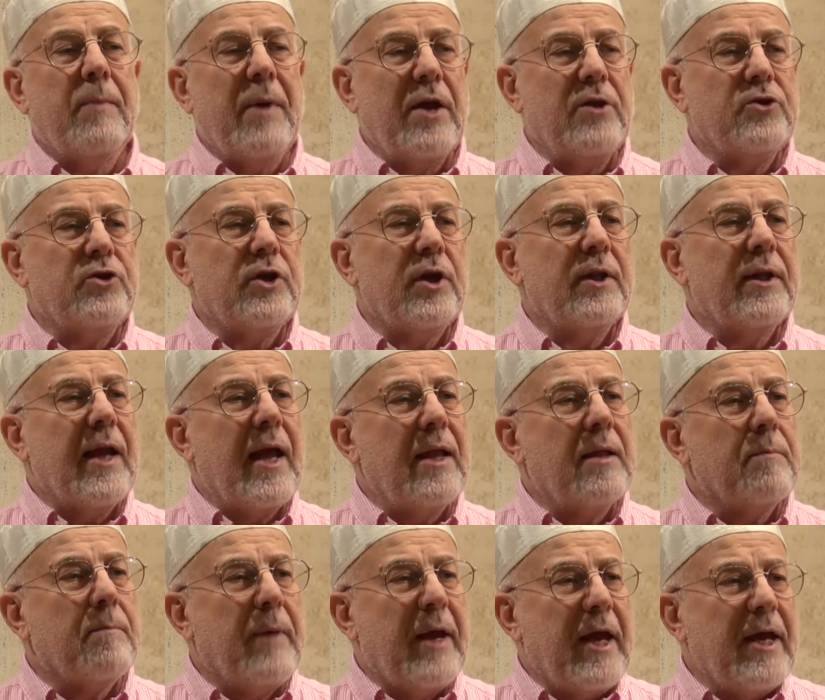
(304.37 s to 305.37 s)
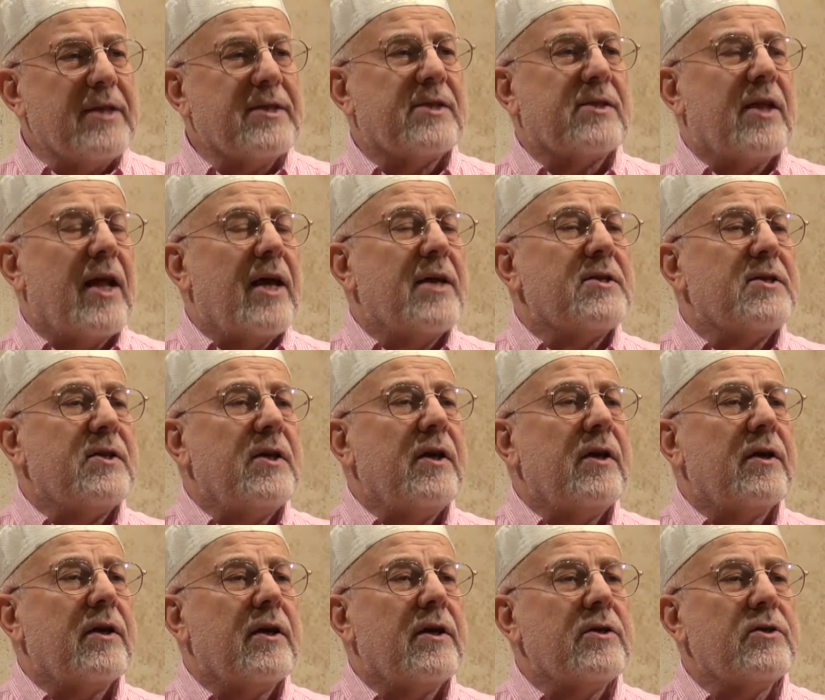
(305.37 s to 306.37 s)
mentioned and based that
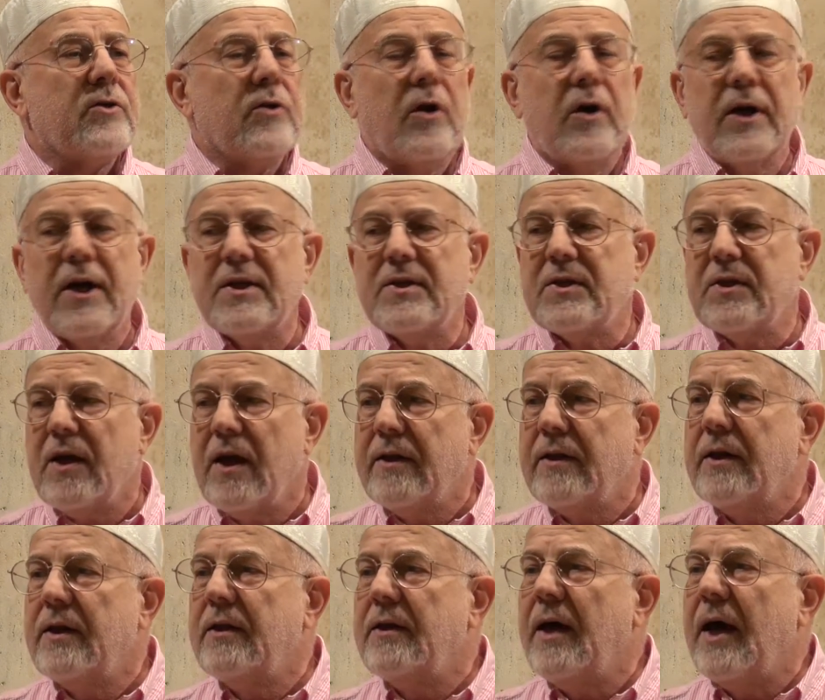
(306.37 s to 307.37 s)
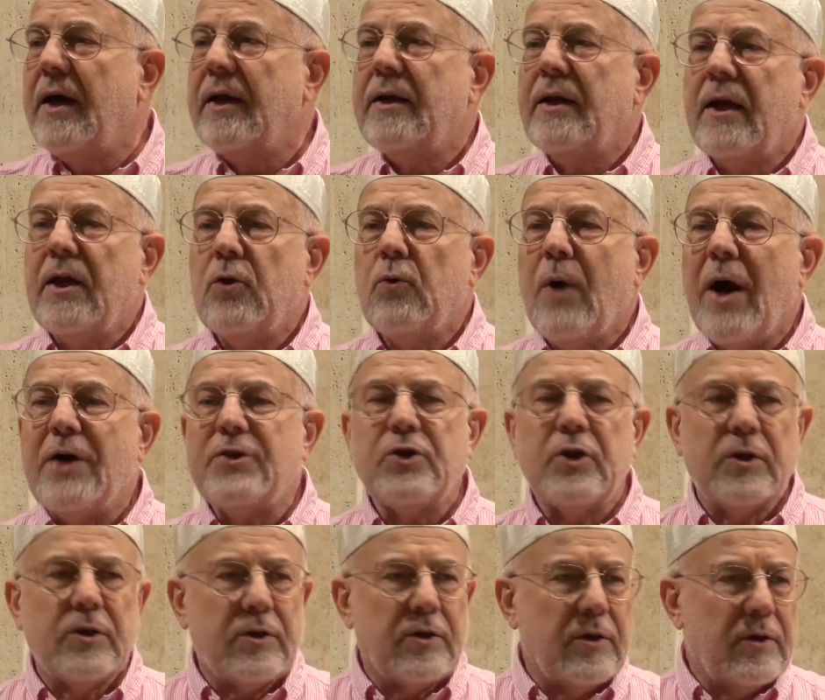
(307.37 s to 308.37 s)
series on a study done in
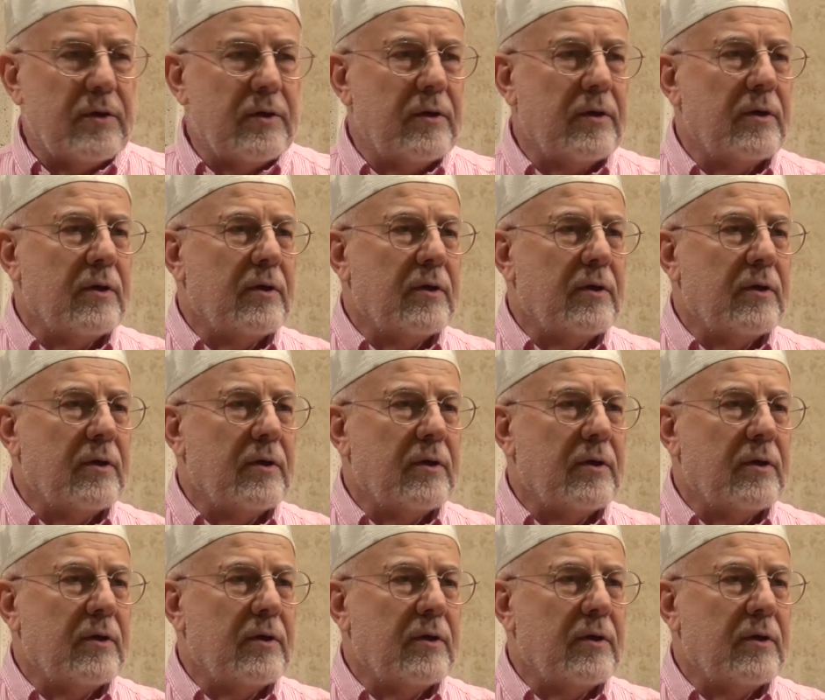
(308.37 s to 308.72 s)
Washington